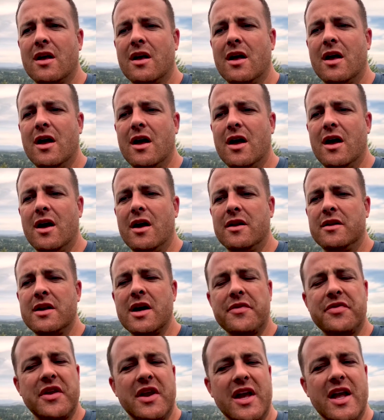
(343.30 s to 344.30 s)

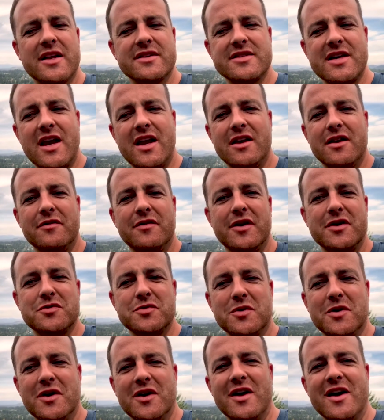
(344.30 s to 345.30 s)
nothing against that
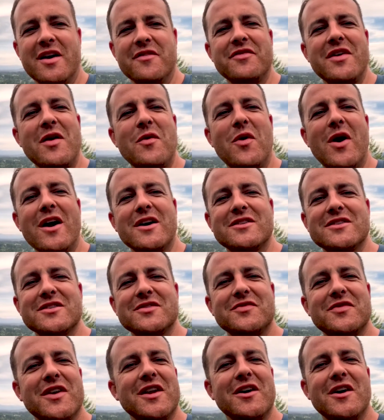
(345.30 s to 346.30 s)
individual. If they watch this
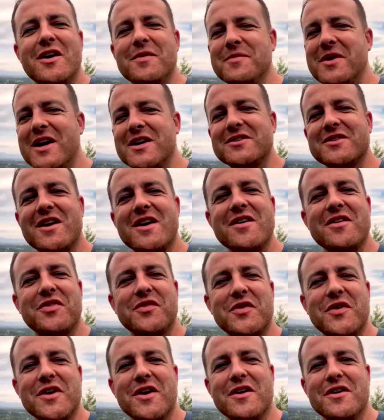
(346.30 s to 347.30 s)
video, I'm not trying to
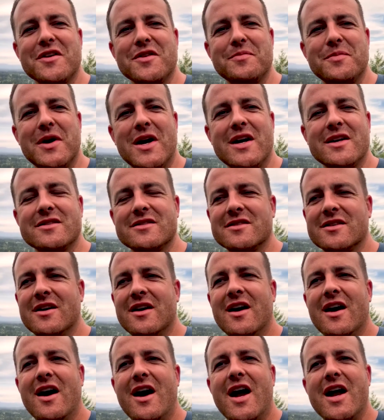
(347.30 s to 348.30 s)
throw you under the bus.
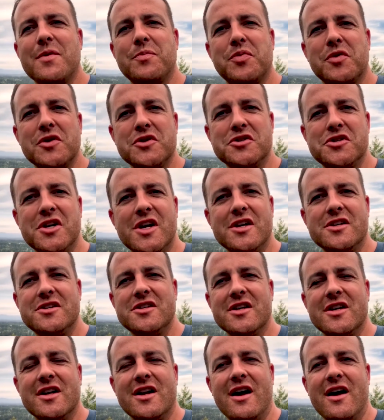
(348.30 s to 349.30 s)
I appreciate
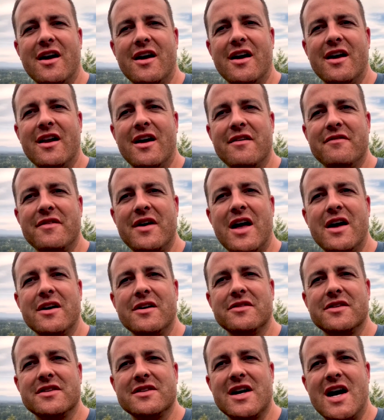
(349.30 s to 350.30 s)
you, and I
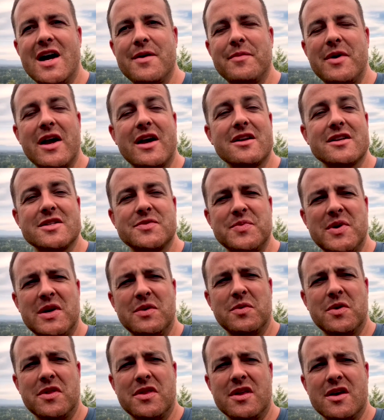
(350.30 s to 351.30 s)
valued the time I could
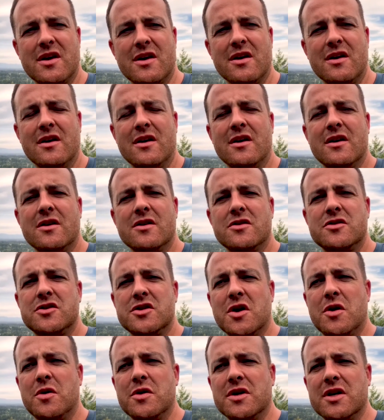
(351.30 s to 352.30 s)
spend with you,
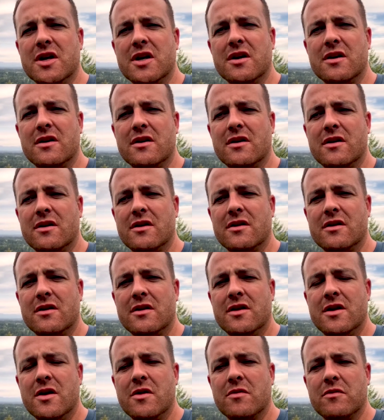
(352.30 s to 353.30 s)
showing you,
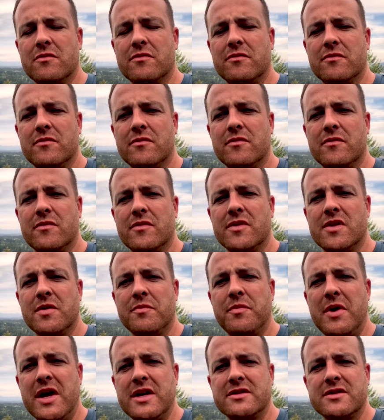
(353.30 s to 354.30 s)
you know, the
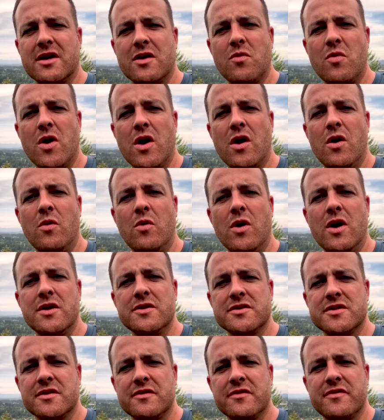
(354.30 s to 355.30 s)
basic
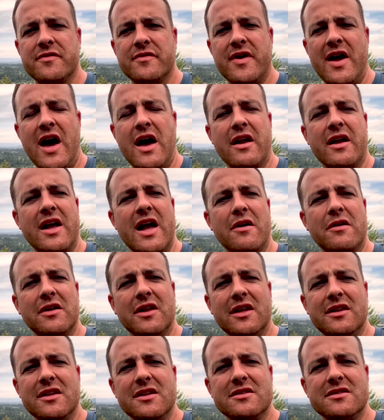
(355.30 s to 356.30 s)
one-on-ones of how to
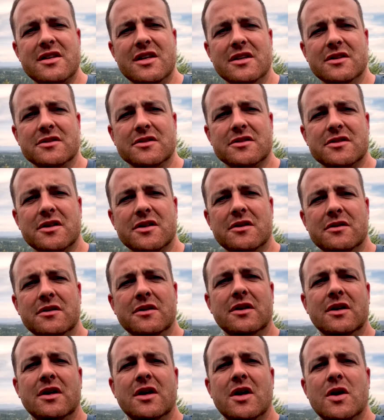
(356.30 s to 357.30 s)
calculate these deals. So
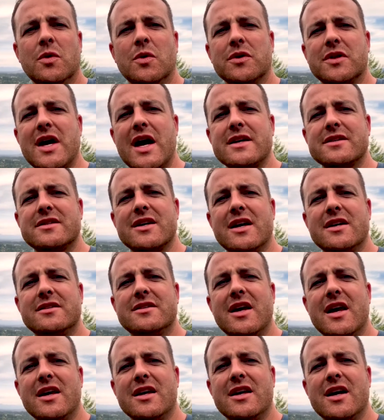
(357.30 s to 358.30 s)
with that said,
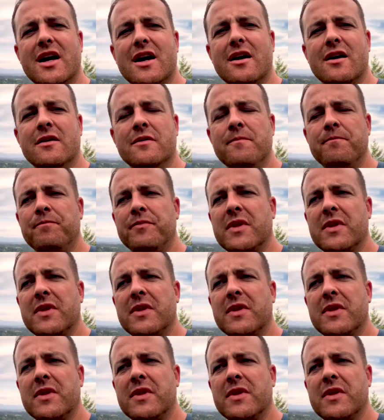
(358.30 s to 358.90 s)
take care.